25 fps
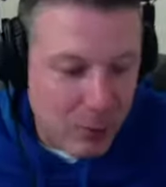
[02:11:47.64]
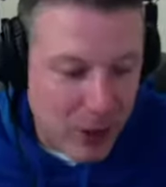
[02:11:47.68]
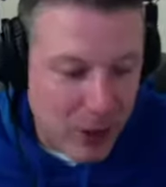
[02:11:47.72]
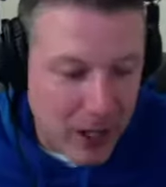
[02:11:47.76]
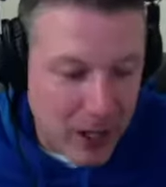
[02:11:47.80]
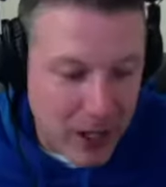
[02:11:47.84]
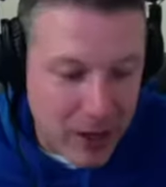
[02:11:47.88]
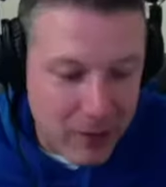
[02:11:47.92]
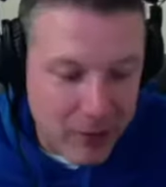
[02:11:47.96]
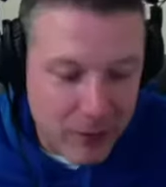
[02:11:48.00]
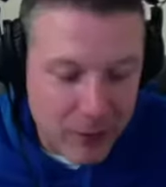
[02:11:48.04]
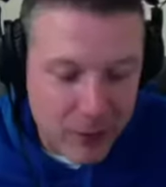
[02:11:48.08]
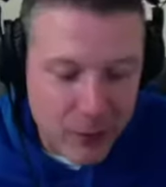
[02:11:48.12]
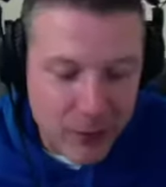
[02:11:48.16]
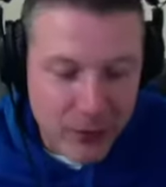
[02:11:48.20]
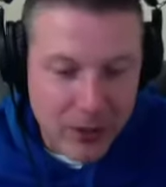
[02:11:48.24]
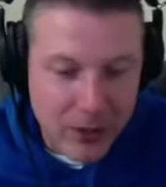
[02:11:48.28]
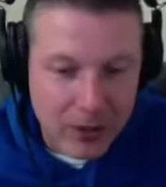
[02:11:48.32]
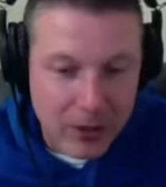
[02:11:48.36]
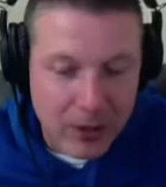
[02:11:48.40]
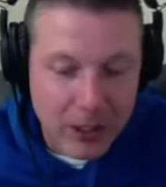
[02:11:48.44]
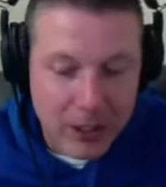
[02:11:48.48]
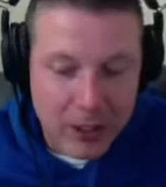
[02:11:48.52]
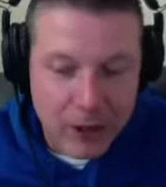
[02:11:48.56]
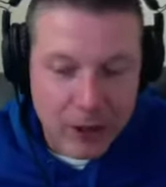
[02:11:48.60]
have, if we
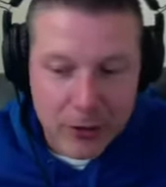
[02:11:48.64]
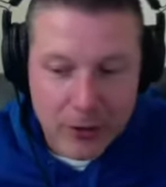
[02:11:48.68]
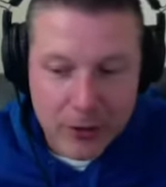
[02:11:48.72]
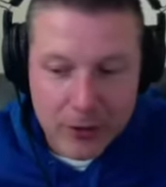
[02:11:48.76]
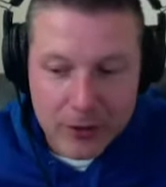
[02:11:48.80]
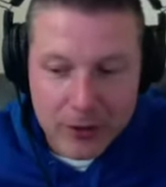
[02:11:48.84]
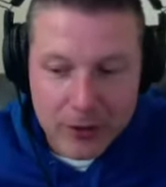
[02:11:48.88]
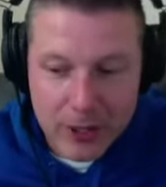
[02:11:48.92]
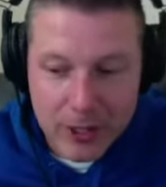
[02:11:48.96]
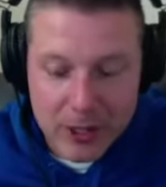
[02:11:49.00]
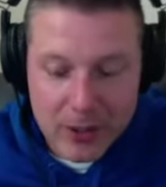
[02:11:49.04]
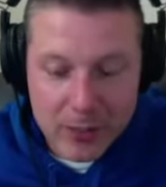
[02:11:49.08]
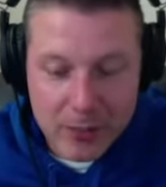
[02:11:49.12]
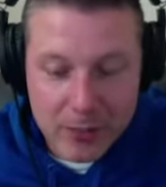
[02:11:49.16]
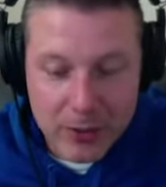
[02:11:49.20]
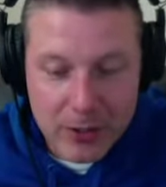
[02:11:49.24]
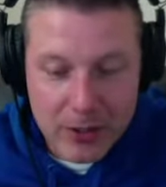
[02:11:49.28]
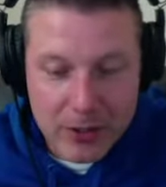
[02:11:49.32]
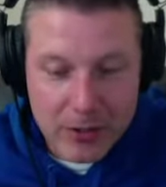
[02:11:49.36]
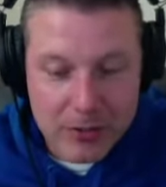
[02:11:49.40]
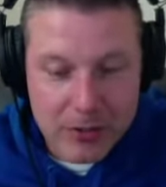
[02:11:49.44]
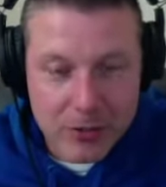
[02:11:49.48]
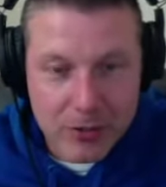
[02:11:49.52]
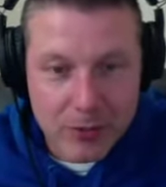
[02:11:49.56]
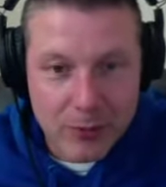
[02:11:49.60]
can like all their kids'
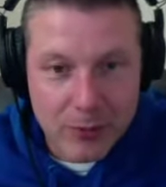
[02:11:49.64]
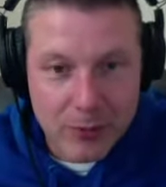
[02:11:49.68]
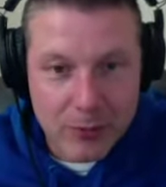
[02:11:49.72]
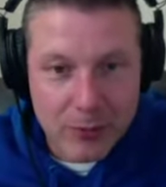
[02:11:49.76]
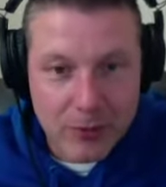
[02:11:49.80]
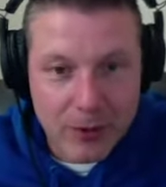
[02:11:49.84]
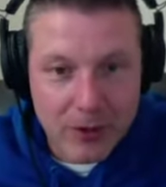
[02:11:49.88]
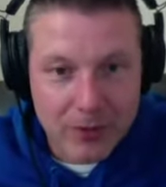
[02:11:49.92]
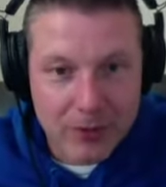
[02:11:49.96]
pictures or whatever.